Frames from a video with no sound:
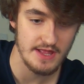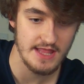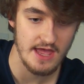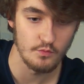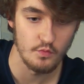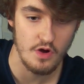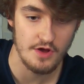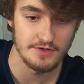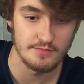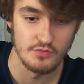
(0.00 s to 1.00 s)
and then
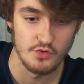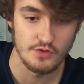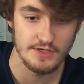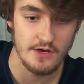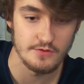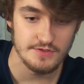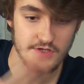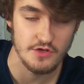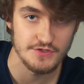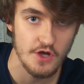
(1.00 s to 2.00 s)
one more goes
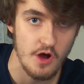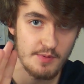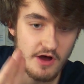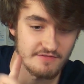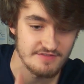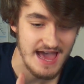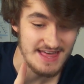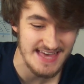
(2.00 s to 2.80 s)
on top of that.